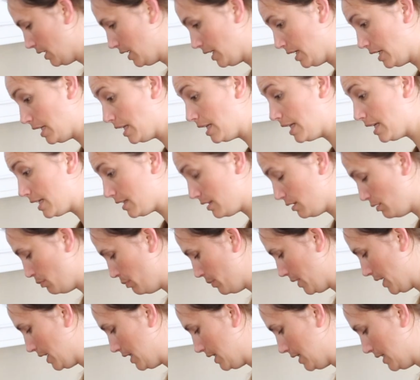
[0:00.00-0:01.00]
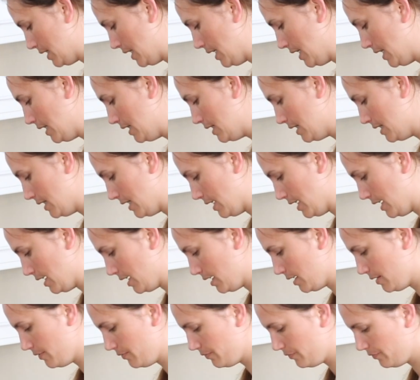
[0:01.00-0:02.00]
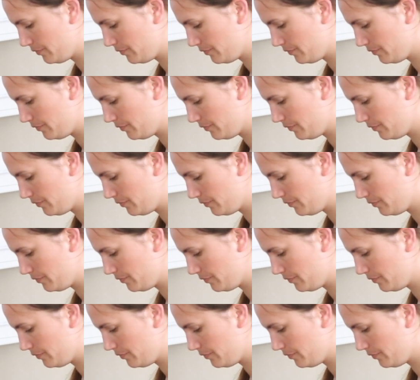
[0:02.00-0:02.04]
And then as the pan is heating,